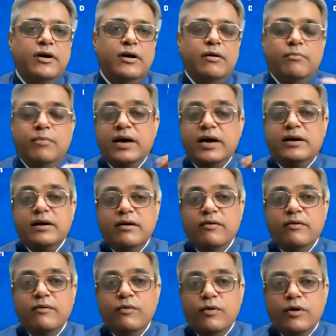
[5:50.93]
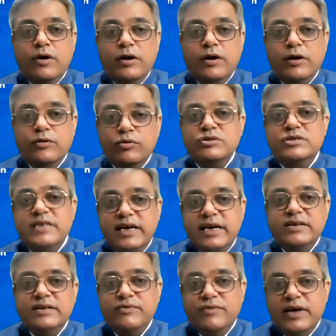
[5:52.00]
But in those
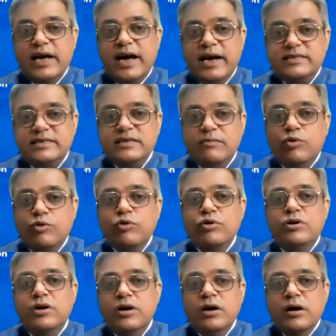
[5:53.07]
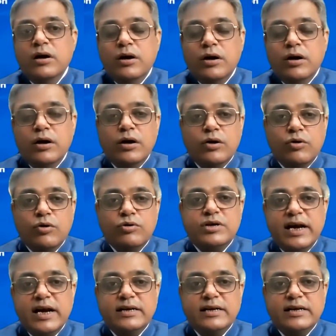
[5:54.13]
days, we had some good
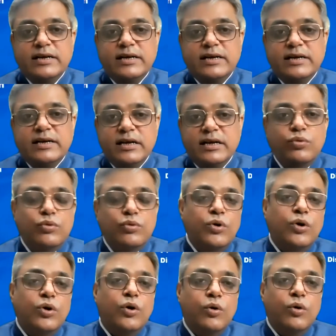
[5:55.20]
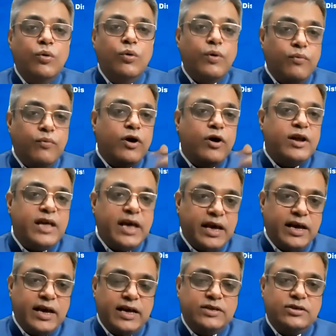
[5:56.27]
Rotaractors who were working
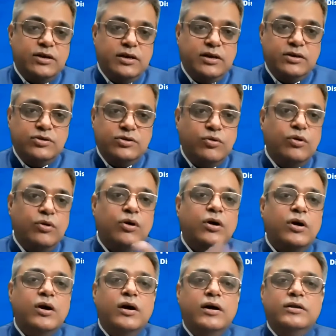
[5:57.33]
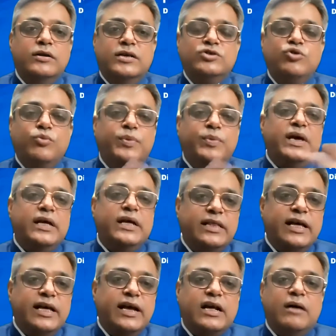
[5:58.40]
actually. So just to be in
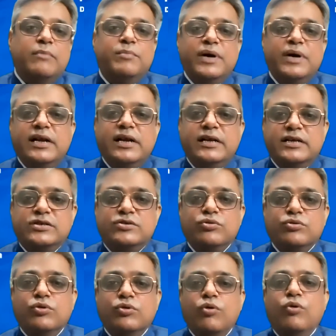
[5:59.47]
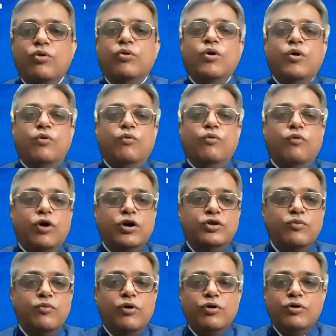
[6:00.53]
their company, just to know what you
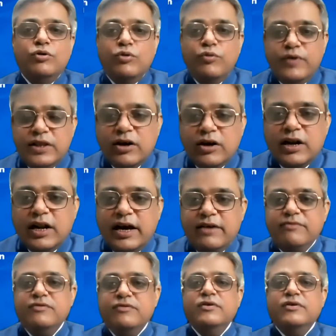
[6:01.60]
want to do with your life.